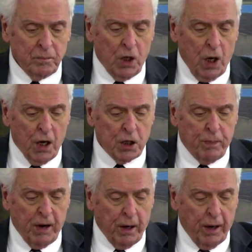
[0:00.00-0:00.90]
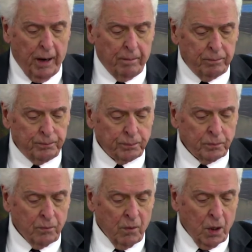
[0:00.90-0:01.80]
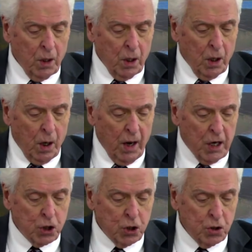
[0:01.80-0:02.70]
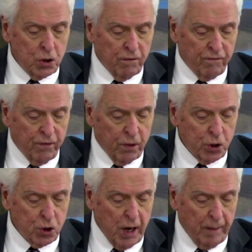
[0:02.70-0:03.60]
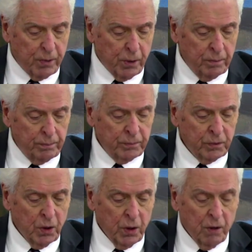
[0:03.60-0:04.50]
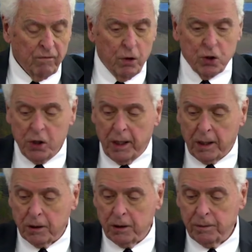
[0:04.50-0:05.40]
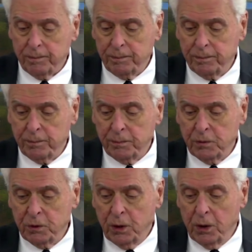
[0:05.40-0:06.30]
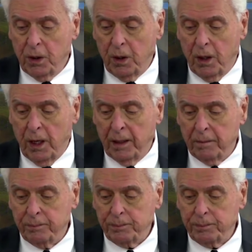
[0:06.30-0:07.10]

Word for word: Now let's pick it up. Galatians, the first chapter, verse six, all right?